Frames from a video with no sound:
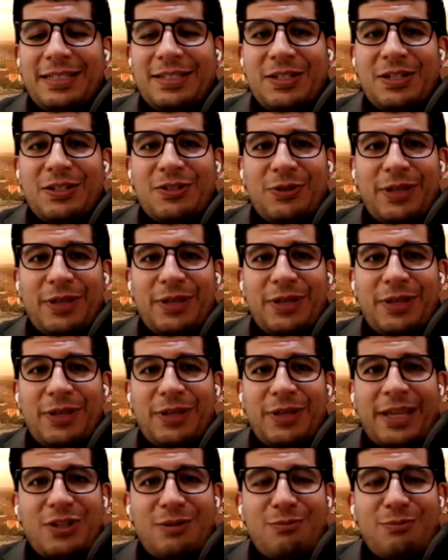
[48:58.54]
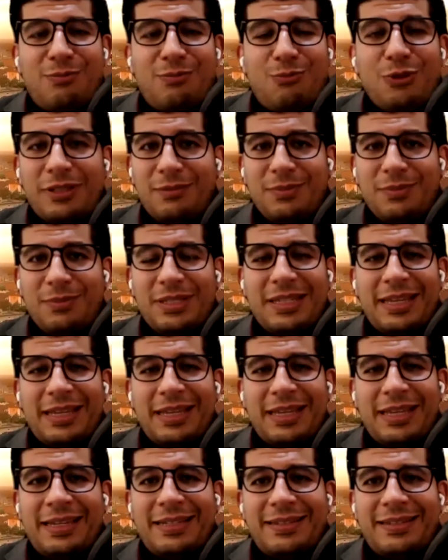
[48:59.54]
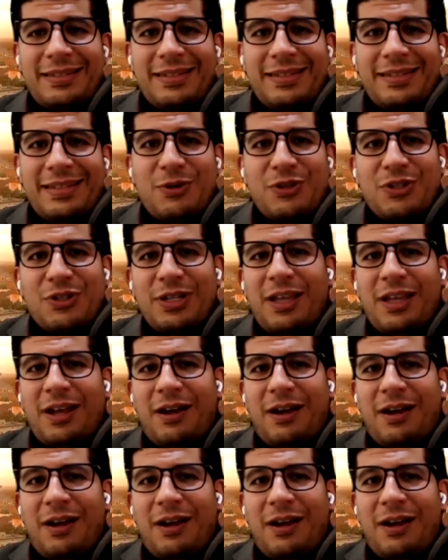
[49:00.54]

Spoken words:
Central Asian Muslims, and especially